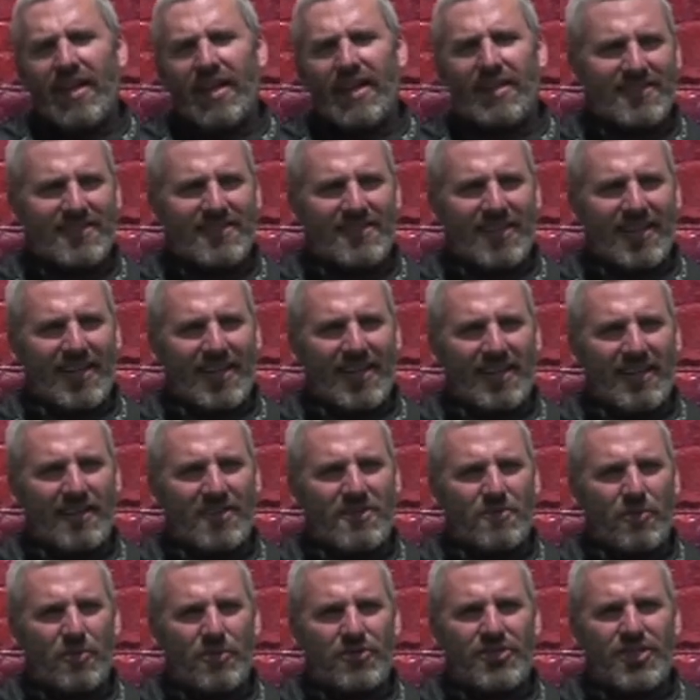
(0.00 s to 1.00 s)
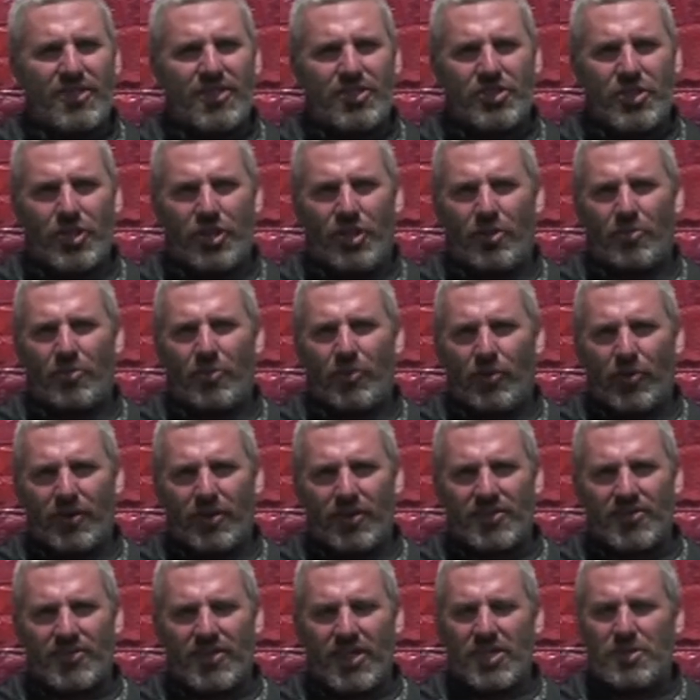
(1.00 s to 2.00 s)
It's, uh, it's mostly a charitable
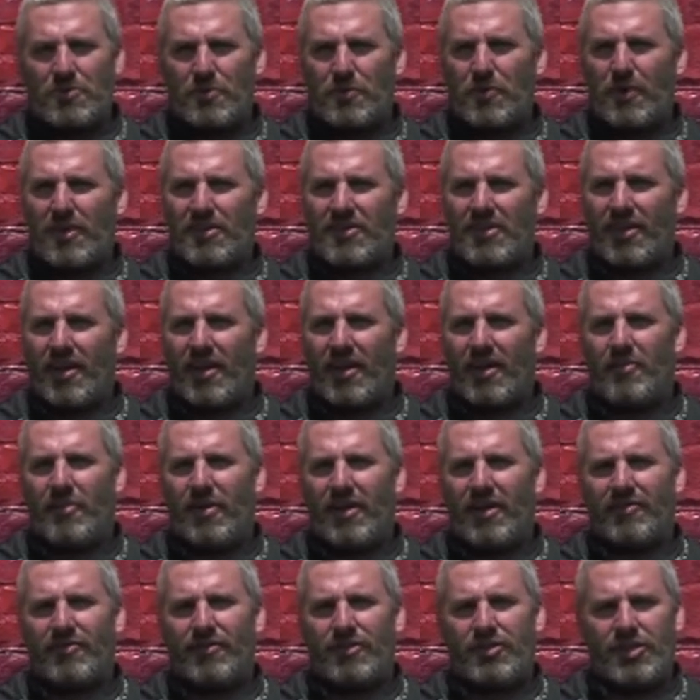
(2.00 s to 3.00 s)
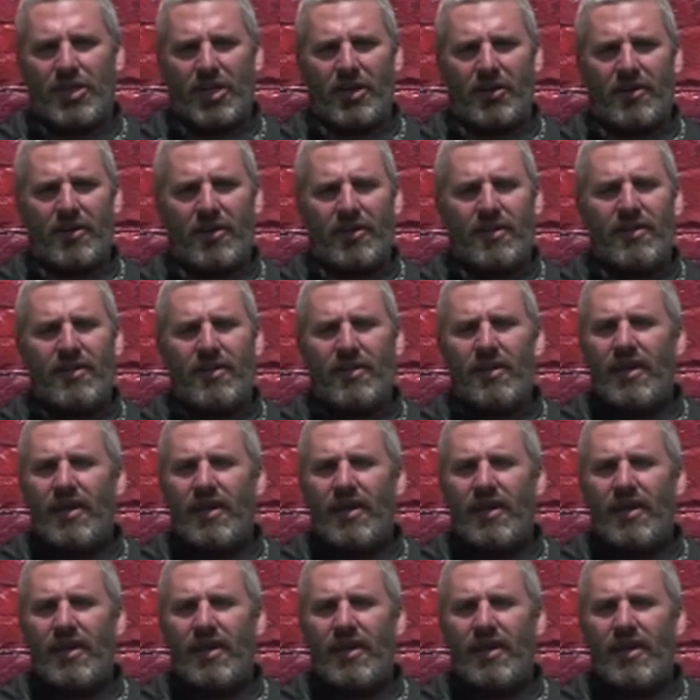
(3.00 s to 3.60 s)
organization. We raise a lot of money for charity.